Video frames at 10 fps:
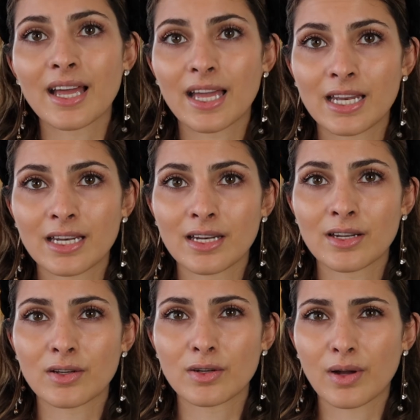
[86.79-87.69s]

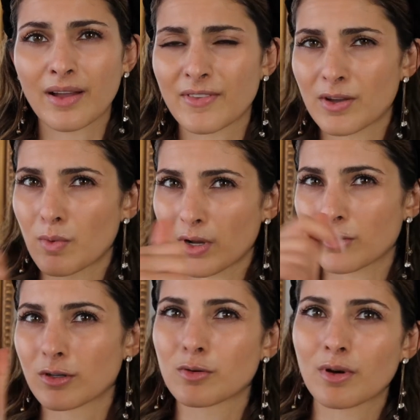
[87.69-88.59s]
in I think 1
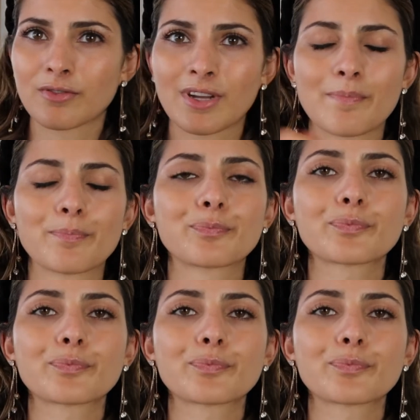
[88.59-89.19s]
or 2 of them.